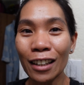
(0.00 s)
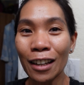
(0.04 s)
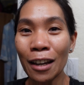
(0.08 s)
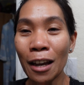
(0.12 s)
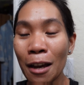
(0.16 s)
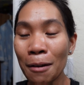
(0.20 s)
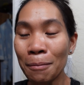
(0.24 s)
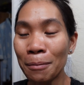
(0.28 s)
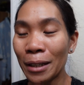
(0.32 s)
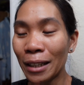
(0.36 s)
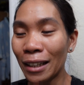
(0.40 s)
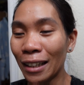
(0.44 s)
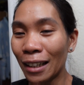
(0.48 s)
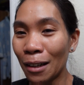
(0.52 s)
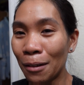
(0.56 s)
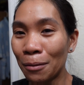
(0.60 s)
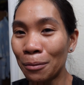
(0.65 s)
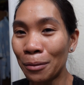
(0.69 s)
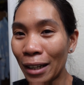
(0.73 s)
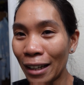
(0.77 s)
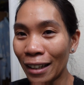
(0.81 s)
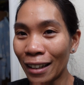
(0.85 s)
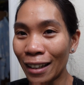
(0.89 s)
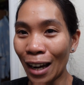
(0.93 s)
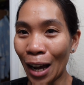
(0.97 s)
having a
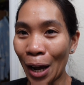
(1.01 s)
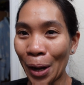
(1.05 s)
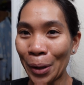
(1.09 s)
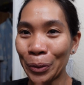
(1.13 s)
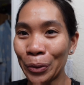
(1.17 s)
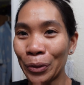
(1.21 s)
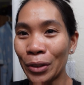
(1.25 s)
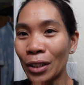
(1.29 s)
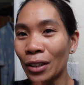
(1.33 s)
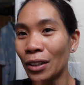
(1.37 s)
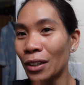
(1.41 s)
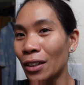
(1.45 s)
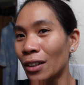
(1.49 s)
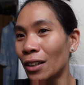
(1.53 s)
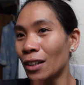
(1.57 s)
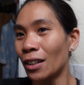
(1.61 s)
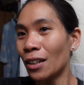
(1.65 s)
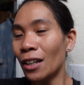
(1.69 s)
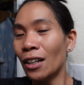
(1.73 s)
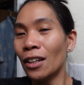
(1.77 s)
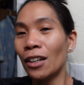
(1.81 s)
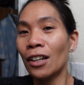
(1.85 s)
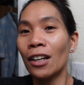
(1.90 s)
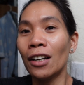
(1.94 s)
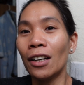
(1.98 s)
breakout
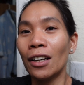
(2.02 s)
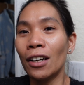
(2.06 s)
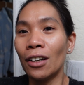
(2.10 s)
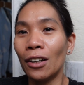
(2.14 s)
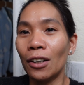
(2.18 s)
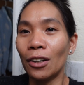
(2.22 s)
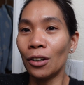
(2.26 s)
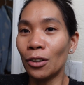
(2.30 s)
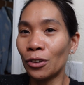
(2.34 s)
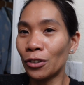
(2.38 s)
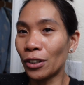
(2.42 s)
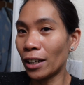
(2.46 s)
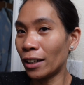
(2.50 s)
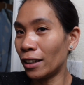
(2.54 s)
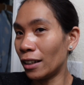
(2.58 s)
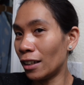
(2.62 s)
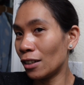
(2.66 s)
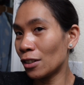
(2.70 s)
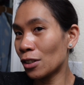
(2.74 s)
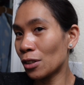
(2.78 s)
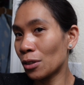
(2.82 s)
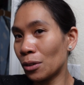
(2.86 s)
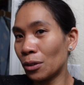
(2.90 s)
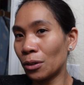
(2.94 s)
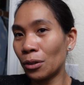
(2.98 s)
already,
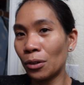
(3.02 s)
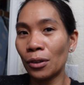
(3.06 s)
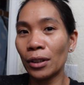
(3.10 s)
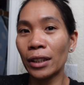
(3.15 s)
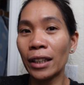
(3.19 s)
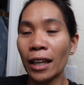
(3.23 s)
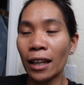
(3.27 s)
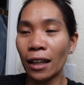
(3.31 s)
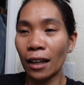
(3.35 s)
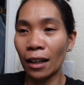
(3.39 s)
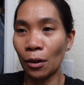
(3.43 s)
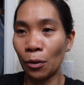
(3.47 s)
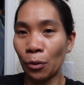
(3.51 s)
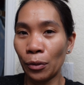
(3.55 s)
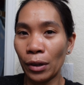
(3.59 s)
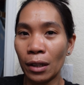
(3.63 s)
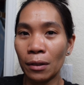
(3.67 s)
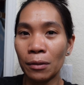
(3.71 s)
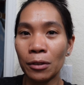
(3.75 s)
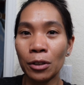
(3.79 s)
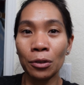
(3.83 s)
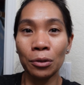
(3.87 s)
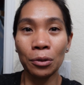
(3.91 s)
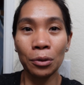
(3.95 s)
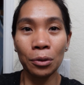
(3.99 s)
so I can't
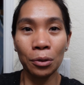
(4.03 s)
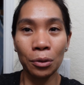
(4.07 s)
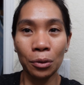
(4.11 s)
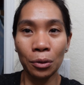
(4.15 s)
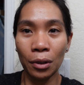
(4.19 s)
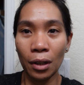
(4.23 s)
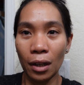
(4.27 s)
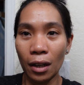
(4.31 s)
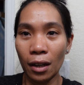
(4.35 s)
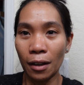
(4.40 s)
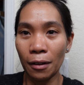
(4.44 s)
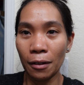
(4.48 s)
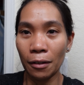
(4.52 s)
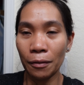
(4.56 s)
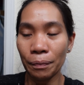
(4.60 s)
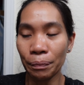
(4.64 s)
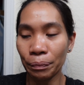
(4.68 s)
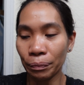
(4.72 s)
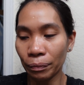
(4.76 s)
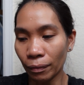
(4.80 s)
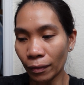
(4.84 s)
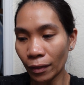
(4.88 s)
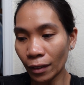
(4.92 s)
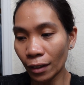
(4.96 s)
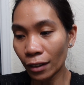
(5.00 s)
wait to
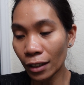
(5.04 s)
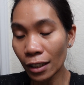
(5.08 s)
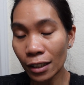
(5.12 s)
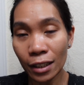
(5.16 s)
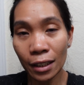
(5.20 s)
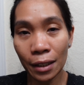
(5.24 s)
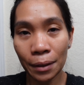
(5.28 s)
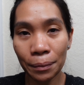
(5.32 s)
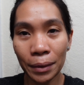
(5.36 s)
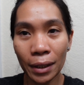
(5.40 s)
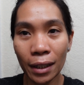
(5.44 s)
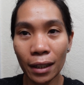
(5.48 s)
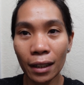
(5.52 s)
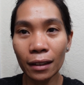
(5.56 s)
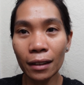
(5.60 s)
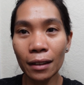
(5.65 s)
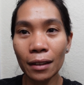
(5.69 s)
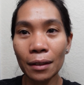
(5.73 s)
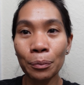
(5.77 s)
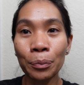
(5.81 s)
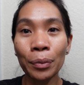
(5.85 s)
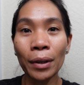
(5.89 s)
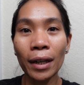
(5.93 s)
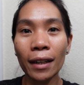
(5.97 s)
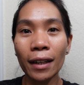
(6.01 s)
receive that
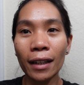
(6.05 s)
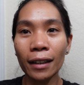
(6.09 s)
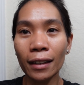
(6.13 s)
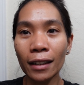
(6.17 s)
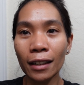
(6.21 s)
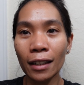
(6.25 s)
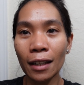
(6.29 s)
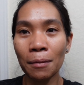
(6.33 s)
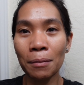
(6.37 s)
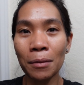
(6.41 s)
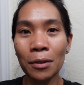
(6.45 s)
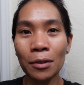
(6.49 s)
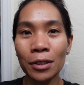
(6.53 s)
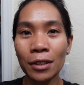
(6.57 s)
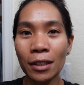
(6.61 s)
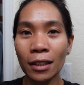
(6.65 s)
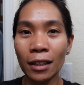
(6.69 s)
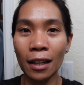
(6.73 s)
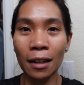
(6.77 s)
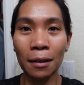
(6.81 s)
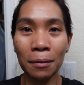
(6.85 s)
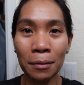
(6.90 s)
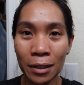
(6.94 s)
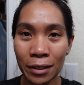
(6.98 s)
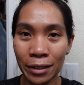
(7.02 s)
product that I'm using
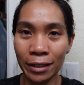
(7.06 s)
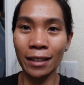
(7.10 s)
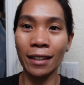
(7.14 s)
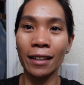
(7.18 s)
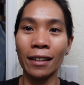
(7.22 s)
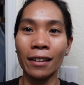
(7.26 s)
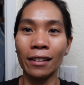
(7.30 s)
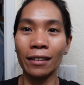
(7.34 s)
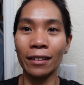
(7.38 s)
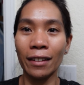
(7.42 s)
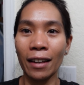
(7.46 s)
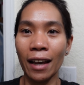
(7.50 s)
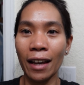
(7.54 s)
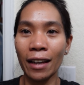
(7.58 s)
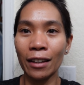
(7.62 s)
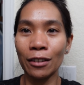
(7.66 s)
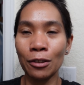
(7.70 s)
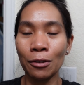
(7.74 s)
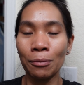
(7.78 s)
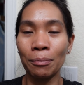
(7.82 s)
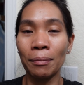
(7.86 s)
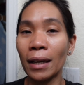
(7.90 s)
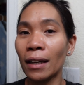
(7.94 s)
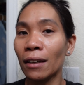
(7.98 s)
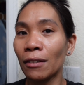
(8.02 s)
every single night
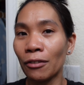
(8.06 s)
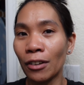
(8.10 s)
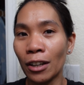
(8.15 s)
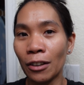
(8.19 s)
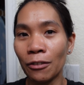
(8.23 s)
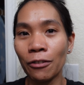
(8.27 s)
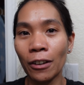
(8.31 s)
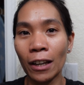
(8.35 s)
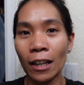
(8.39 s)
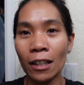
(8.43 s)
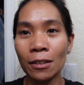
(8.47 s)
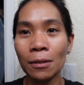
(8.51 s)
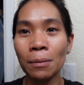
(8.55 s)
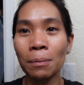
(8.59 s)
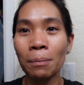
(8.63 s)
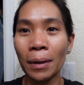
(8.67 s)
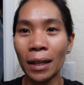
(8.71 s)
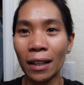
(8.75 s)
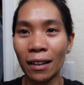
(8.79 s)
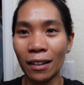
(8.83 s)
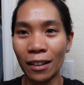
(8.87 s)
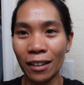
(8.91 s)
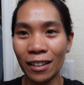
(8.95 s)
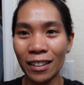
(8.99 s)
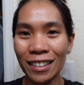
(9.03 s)
to make my face
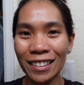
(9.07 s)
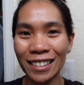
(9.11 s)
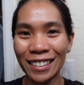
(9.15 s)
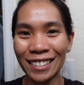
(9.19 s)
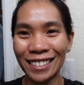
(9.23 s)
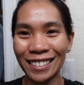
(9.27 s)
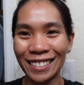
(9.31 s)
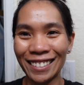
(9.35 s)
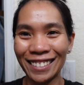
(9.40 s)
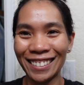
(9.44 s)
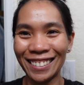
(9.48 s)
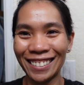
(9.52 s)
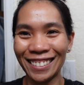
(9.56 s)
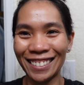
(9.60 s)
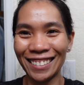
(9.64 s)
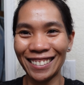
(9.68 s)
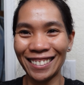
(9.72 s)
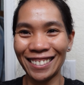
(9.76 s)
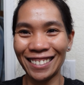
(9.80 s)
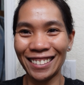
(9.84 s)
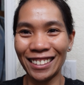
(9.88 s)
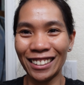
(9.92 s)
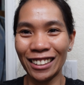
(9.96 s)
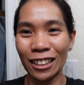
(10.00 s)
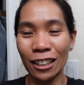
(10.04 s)
better.
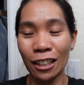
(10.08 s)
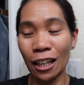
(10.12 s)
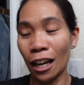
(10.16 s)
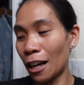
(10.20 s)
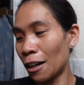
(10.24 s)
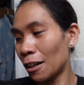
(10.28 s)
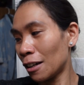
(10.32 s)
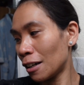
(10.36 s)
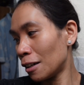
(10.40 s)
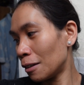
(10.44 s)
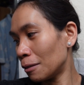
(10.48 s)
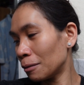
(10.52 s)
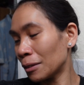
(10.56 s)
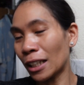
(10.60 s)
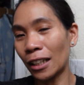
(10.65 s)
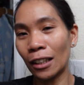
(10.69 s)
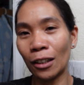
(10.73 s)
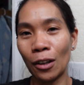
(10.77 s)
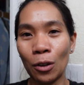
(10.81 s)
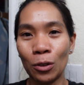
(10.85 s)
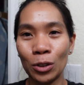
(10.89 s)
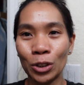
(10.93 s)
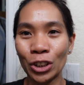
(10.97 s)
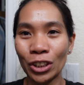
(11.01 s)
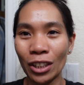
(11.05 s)
I'm gonna
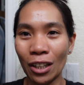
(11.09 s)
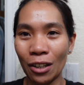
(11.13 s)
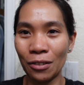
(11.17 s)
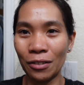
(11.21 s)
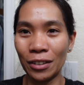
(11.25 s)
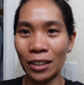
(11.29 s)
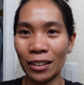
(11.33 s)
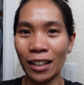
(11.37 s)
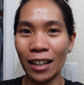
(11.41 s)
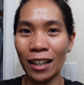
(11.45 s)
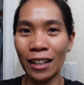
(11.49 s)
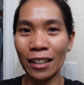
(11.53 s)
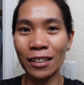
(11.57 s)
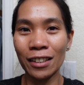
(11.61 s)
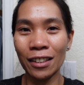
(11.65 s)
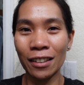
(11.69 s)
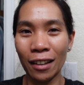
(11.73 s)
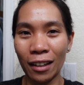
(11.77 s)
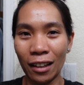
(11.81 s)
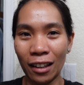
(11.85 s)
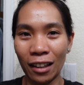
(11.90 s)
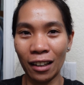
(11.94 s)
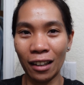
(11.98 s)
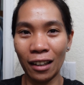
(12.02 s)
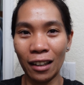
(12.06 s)
go shower, guys.
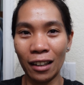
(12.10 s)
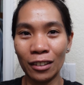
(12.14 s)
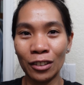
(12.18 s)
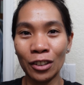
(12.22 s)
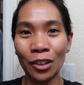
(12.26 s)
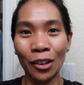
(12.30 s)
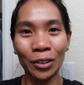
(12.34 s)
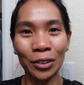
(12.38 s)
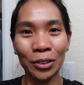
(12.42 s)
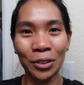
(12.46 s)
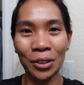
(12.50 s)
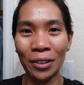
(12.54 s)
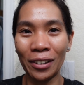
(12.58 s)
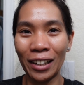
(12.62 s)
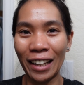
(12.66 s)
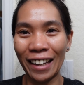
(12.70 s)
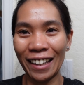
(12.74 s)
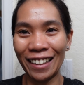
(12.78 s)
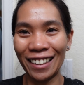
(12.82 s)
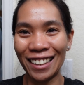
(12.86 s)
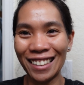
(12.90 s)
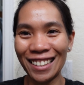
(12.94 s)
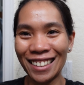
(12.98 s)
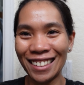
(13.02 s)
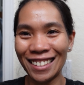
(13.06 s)
Talk to you
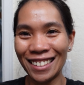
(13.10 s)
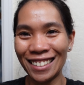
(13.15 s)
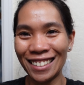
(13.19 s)
later.